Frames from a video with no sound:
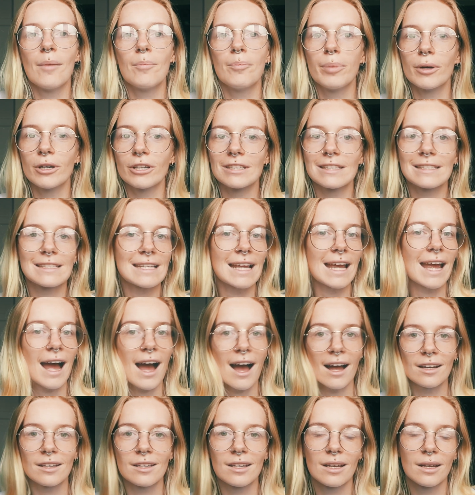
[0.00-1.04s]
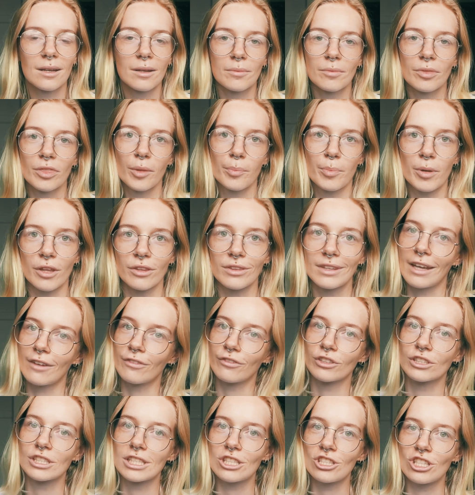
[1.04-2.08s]
but it had the birthday
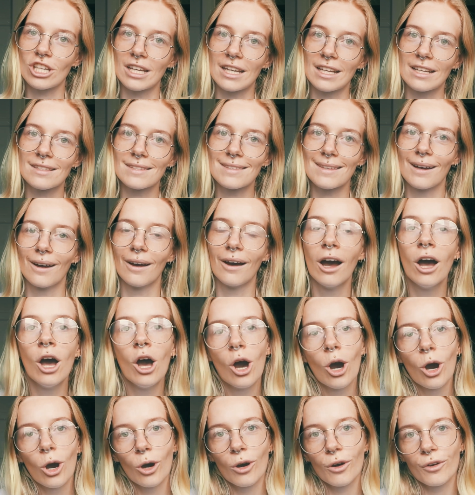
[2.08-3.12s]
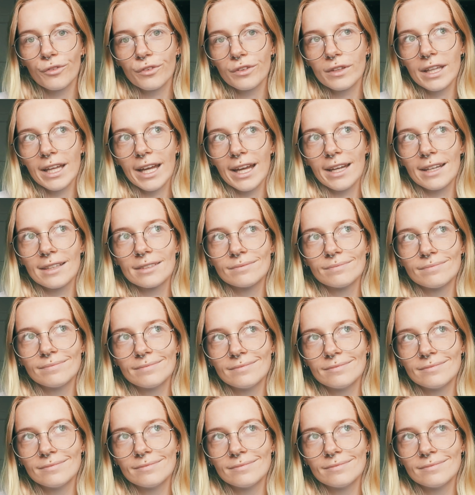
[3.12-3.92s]
footage in it so hopefully